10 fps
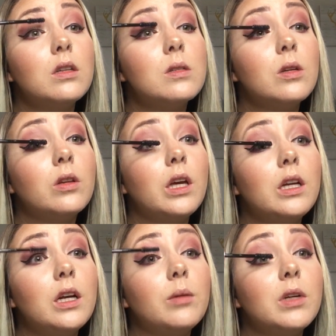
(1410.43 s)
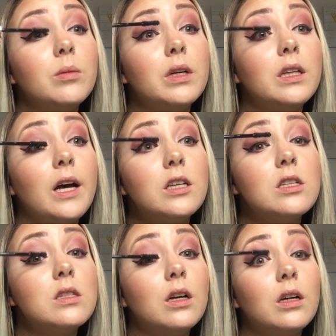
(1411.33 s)
So then I'm going to put
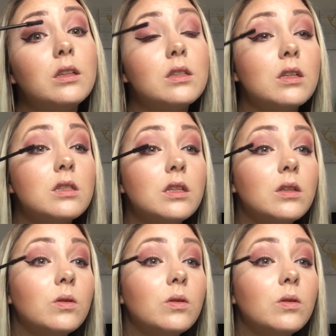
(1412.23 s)
lashes on because